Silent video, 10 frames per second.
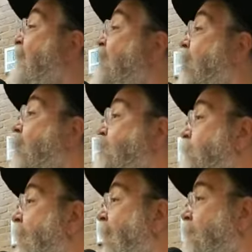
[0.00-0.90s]
And at the
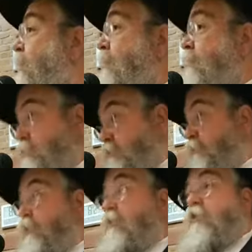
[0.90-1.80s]
end of the
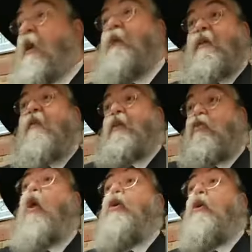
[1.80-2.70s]
mimer, the, the
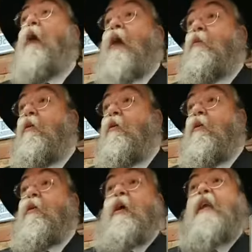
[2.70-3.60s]
Tzemach Tzedek wrote
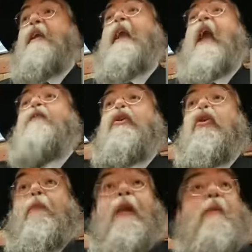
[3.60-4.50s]
a mimer,
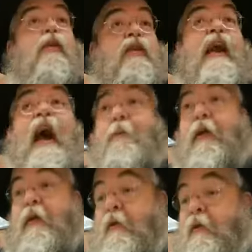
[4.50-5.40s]
and he gave it to the
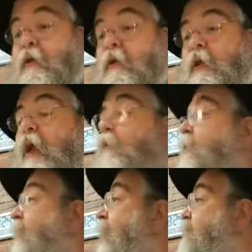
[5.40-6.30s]
people to copy.
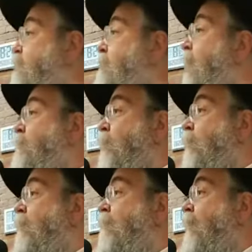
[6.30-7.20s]
And at the
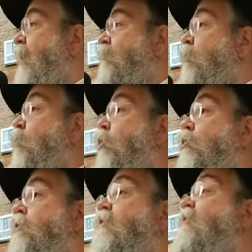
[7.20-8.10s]
end of the mimer, it
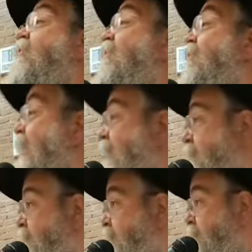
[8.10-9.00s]
said the word
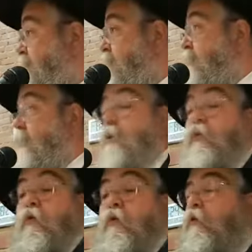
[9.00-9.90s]
selik.
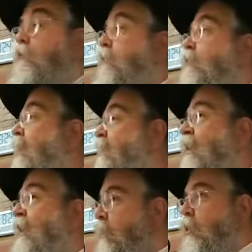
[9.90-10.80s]
The
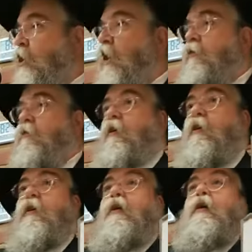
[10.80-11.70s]
word, not in
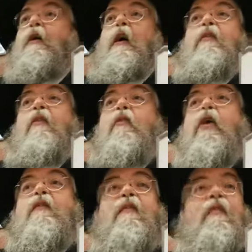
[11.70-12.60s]
English, obviously.
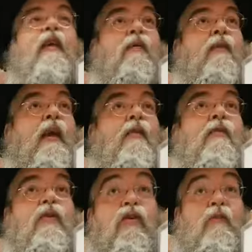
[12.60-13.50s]
And the word
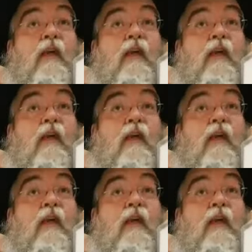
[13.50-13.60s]
selik